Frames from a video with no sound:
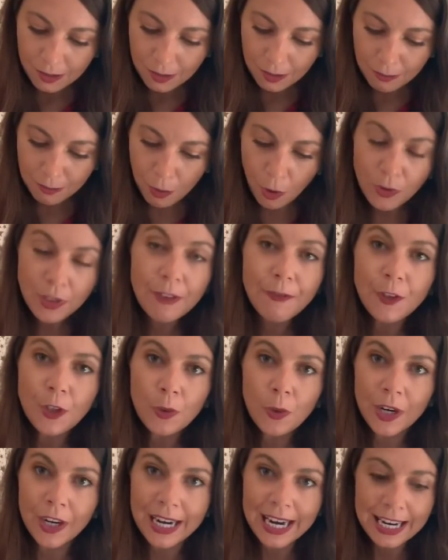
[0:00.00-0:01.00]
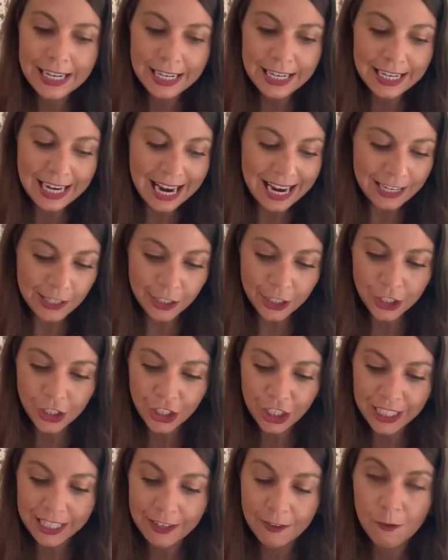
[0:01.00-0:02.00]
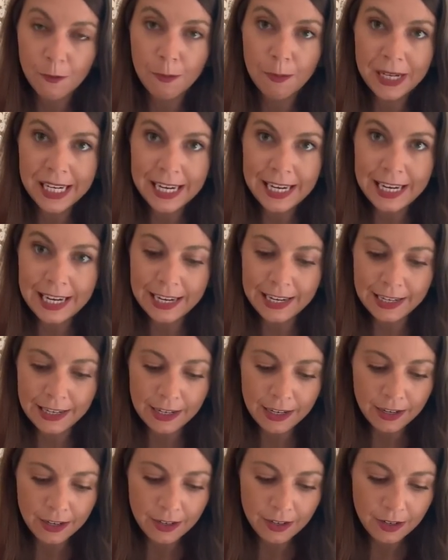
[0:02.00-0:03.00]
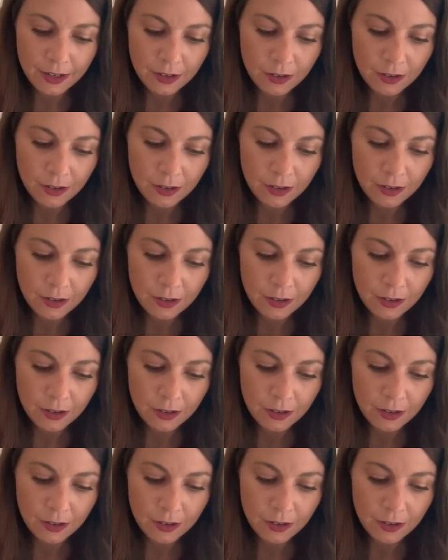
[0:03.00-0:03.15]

both of you are in an energy of being